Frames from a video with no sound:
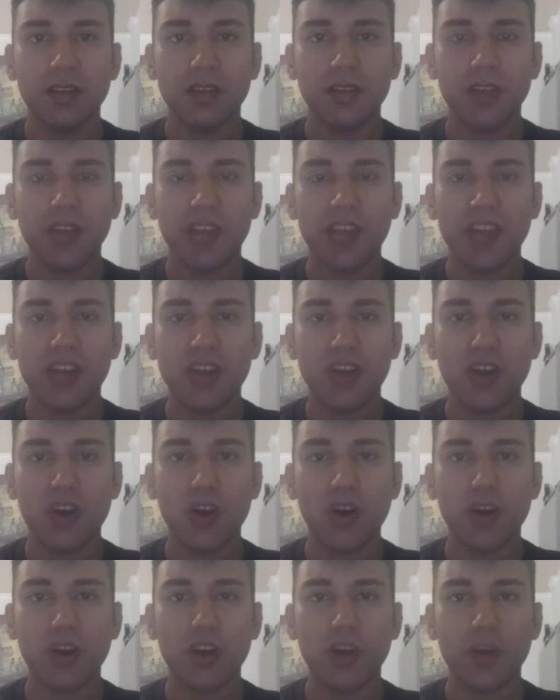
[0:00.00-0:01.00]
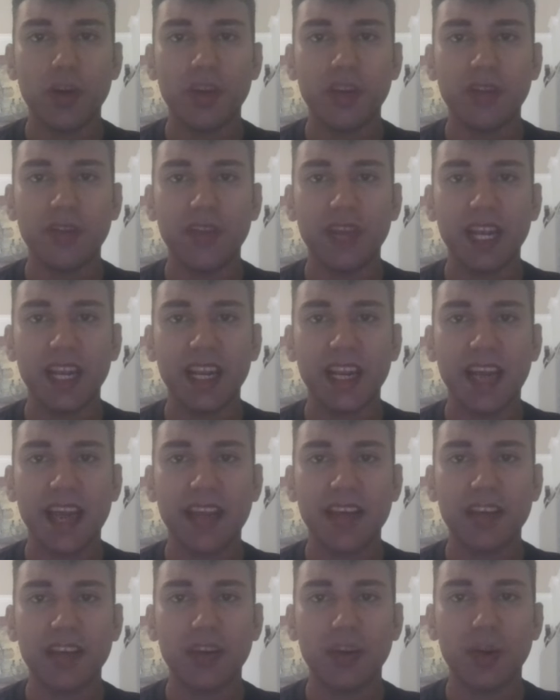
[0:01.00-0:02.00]
They're not going to feel
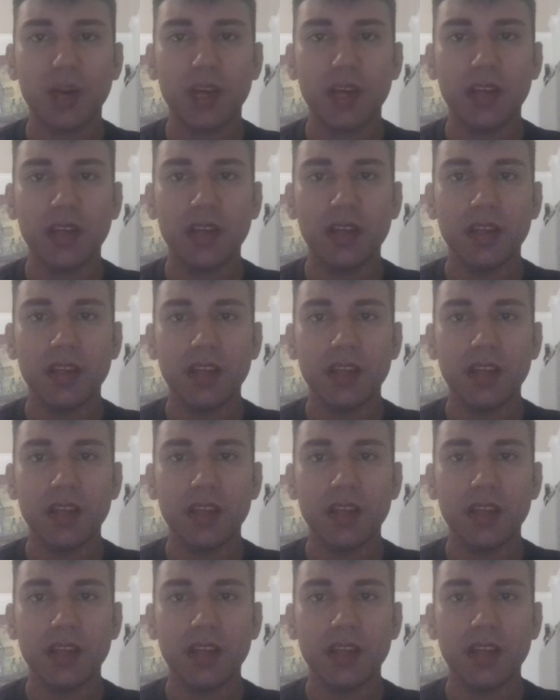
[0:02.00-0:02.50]
inadequate,